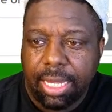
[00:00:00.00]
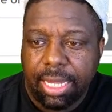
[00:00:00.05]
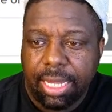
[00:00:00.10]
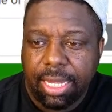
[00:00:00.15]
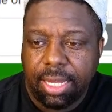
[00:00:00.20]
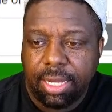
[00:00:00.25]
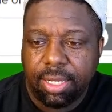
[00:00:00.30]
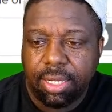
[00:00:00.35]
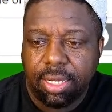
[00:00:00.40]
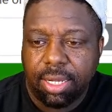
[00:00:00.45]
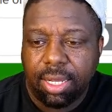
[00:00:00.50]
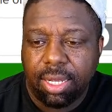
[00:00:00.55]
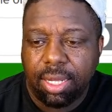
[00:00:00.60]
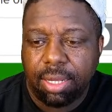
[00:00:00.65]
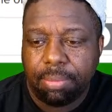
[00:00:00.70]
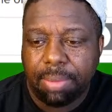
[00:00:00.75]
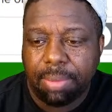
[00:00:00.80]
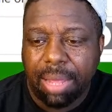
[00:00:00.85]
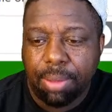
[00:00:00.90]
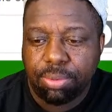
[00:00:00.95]
and
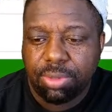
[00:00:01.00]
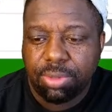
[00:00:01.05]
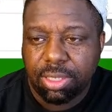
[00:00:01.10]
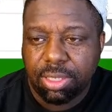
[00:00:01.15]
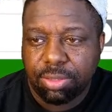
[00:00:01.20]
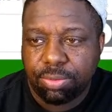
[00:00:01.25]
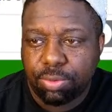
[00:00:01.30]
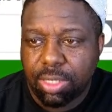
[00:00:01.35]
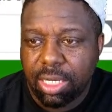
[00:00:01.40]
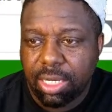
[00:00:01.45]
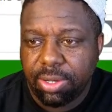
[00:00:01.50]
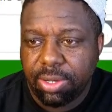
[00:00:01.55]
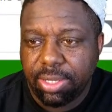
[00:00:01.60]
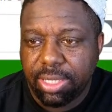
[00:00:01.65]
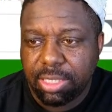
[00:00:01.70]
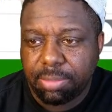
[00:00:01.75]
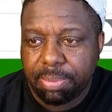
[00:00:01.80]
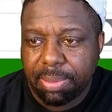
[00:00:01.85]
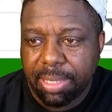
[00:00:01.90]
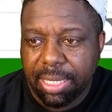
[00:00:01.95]
I would just clear
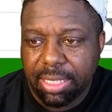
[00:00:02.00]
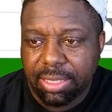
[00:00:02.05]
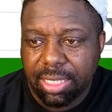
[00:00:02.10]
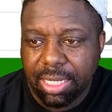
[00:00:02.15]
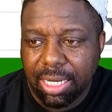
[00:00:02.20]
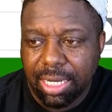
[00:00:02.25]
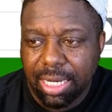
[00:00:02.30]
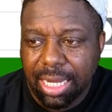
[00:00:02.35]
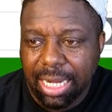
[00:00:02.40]
these players that I